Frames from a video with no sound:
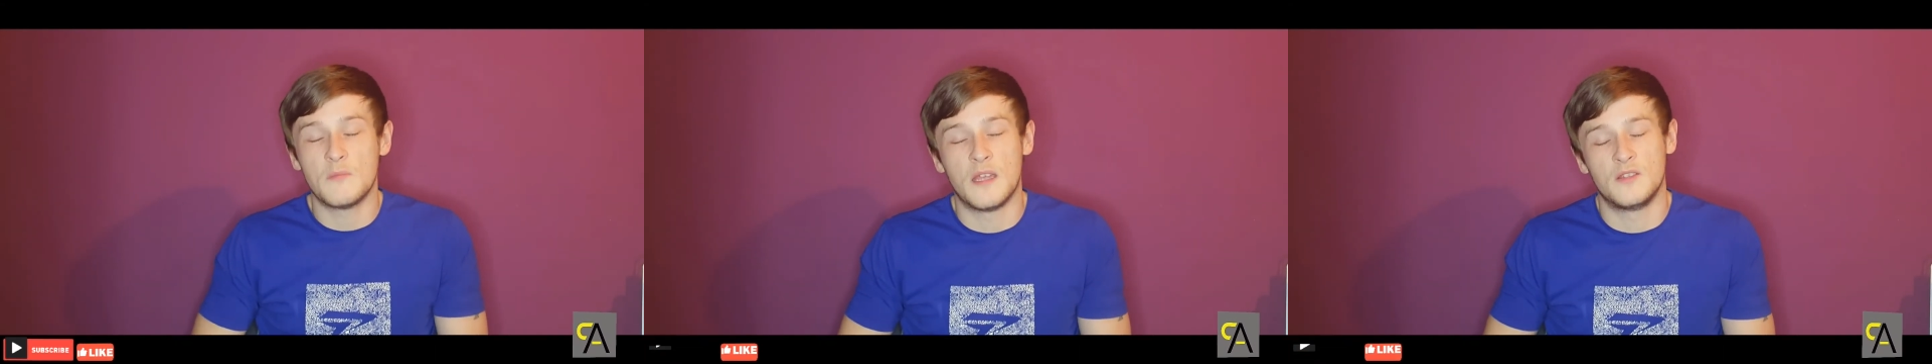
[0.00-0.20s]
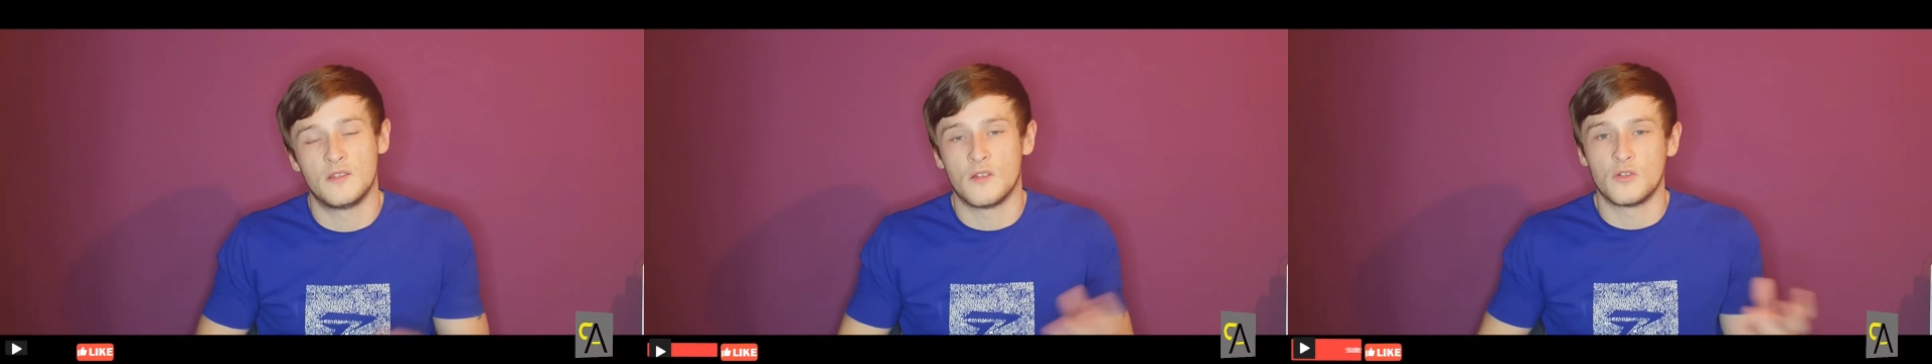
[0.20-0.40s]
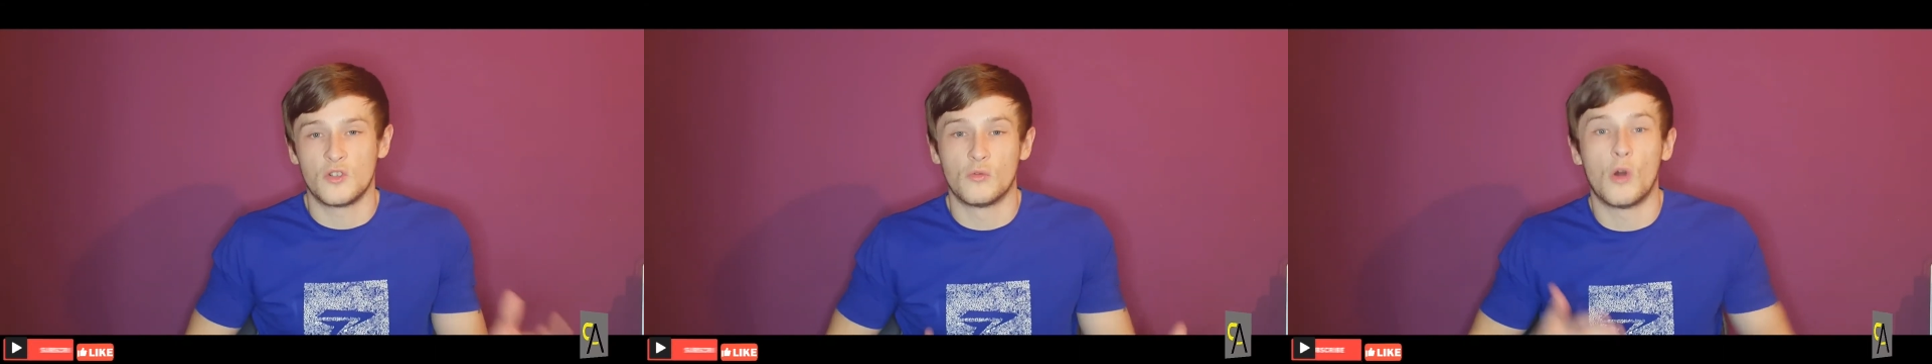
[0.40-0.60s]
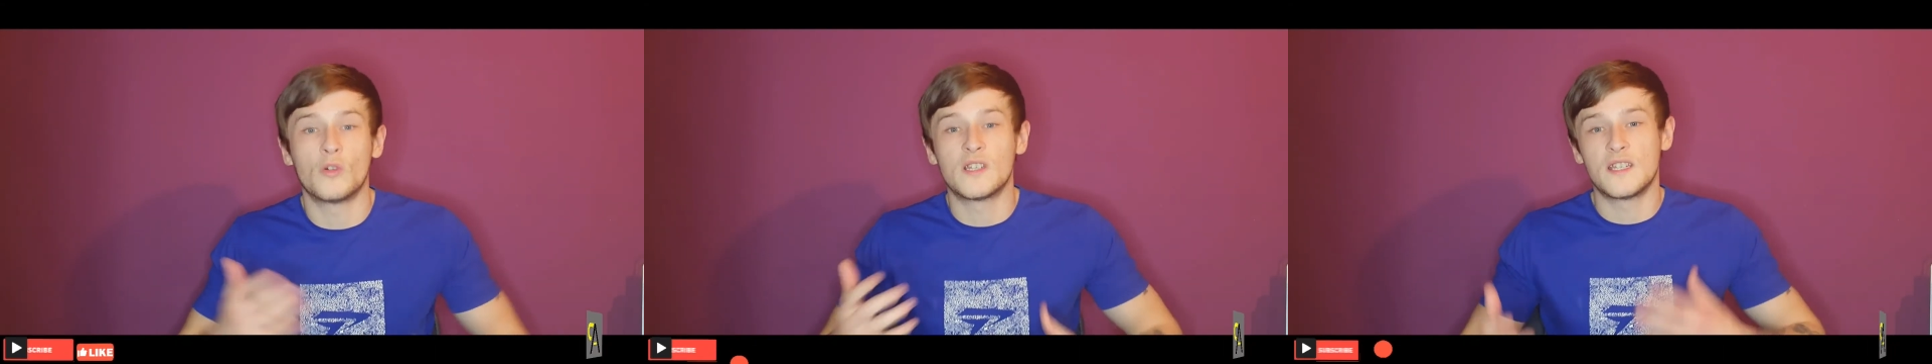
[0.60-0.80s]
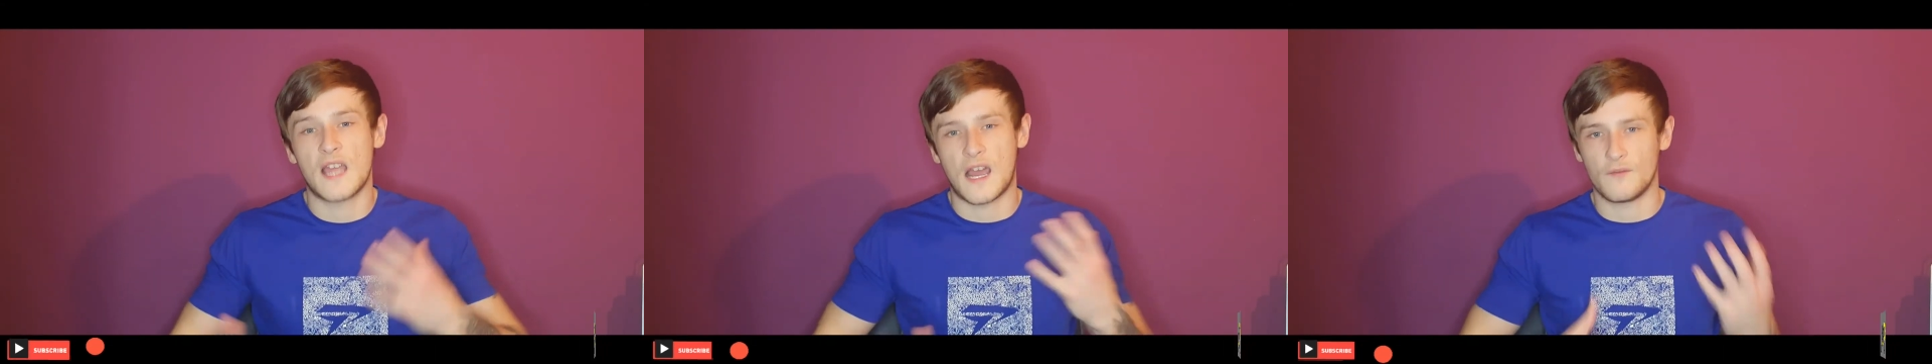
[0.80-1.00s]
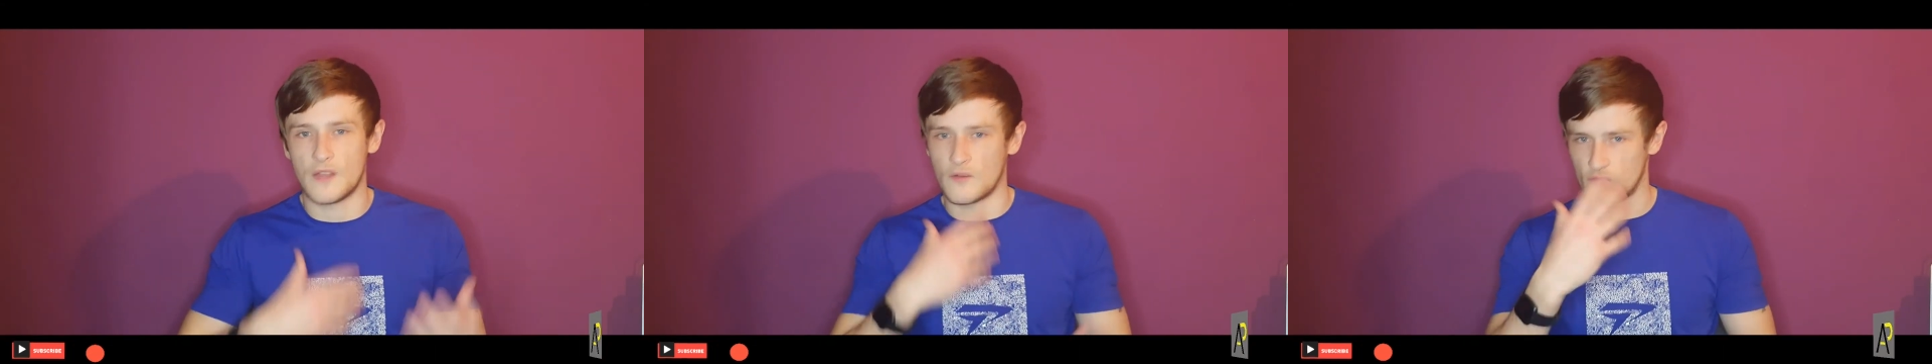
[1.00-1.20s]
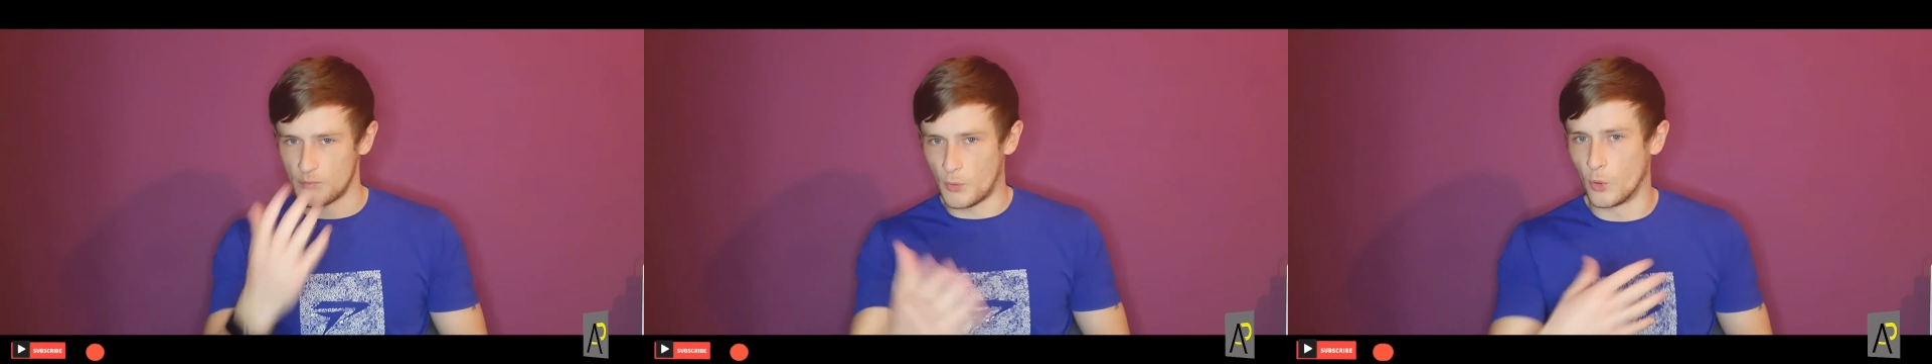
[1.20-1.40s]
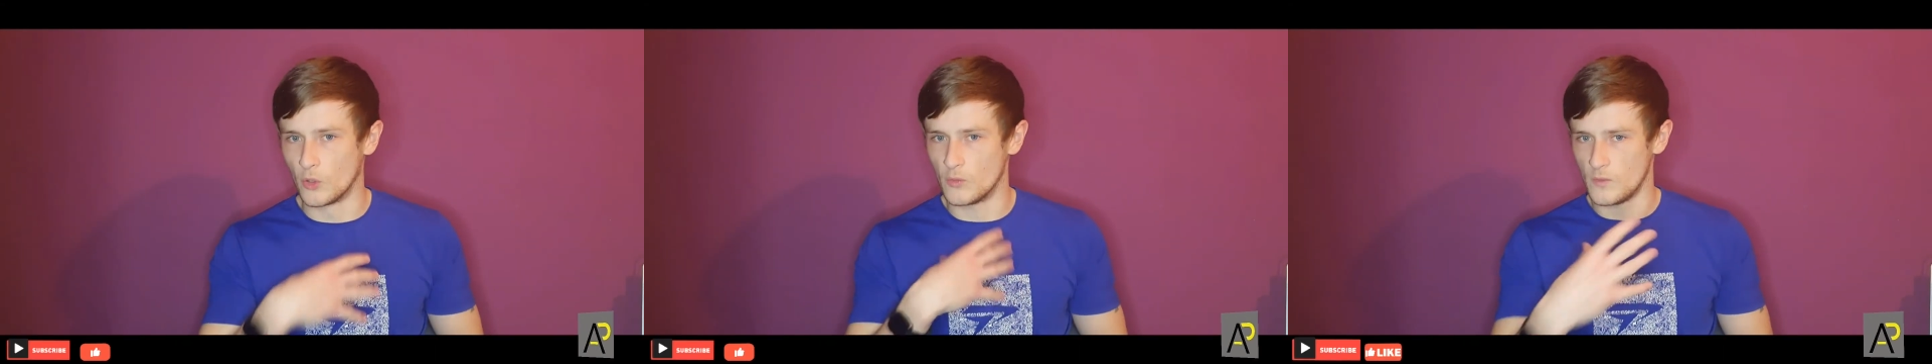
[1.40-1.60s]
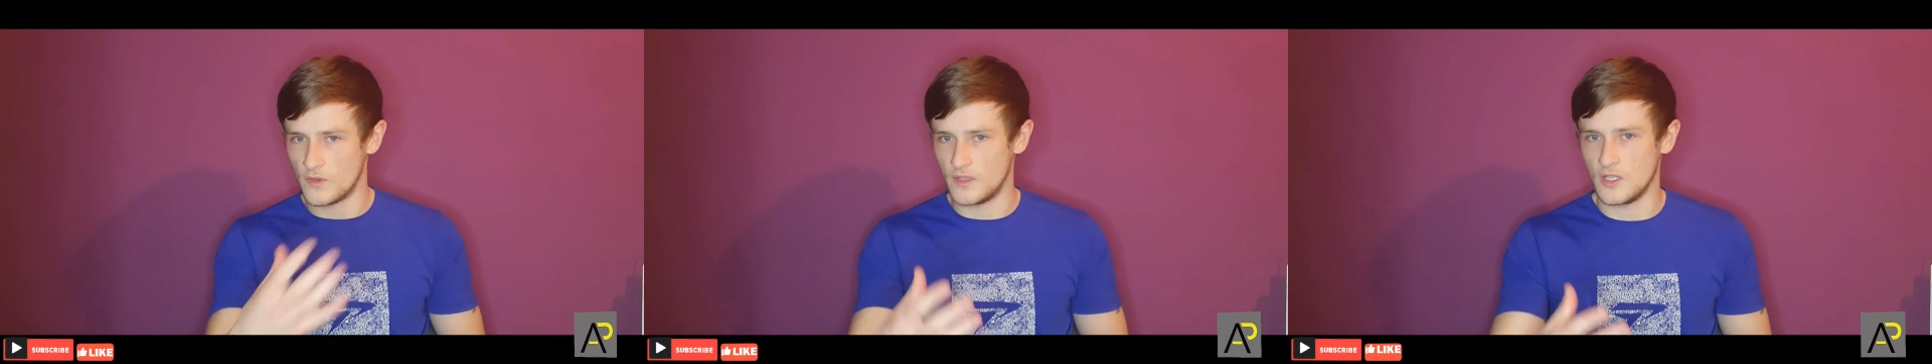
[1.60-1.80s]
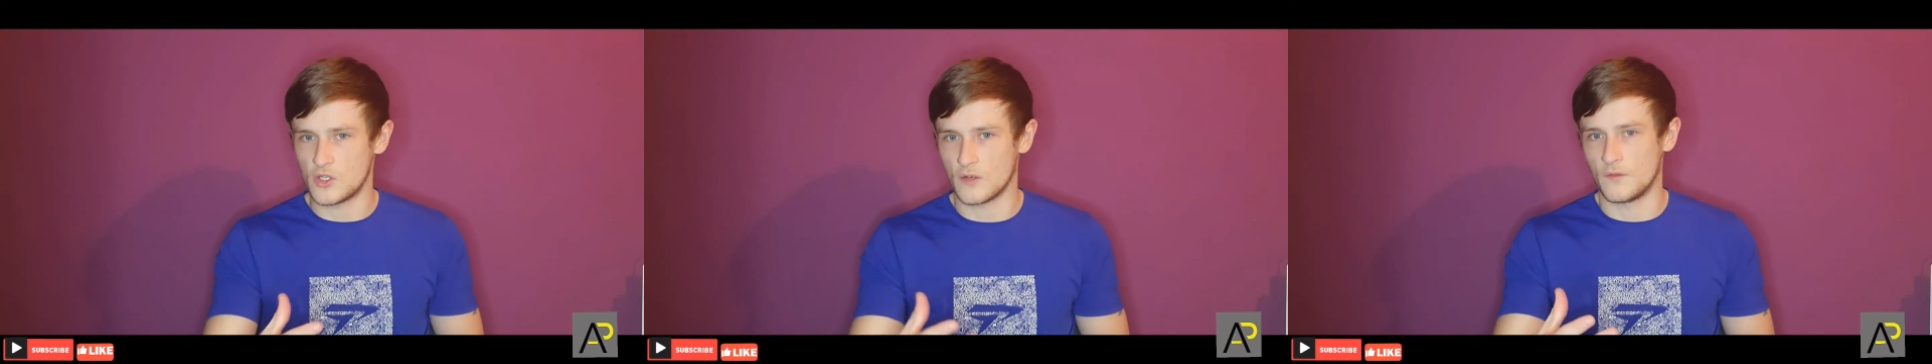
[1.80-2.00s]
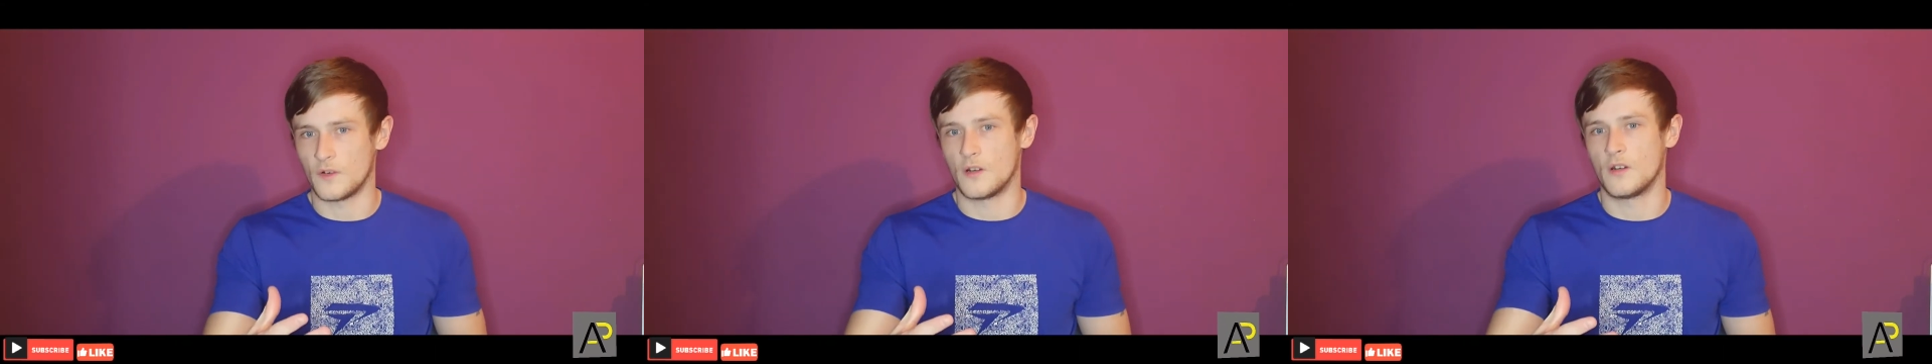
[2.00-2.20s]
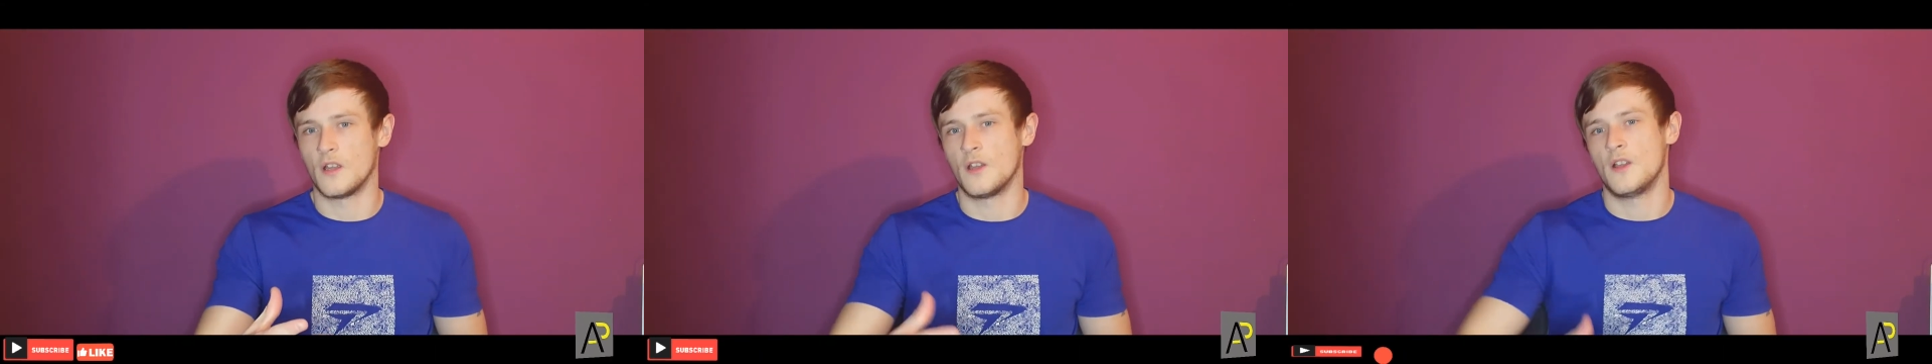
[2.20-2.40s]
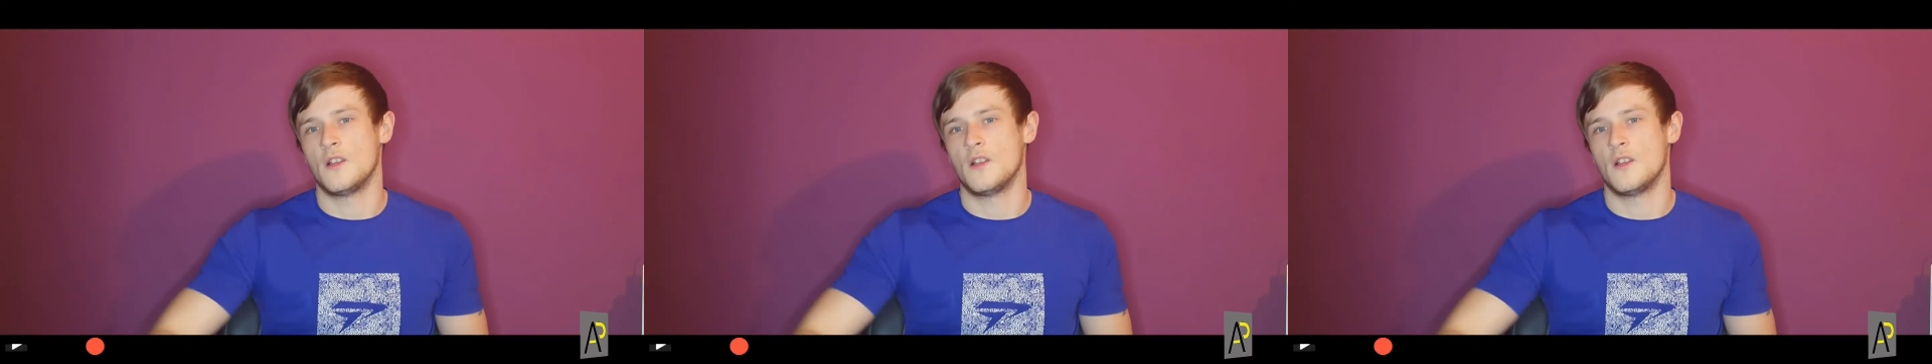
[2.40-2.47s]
and you'll already have that rapport with each other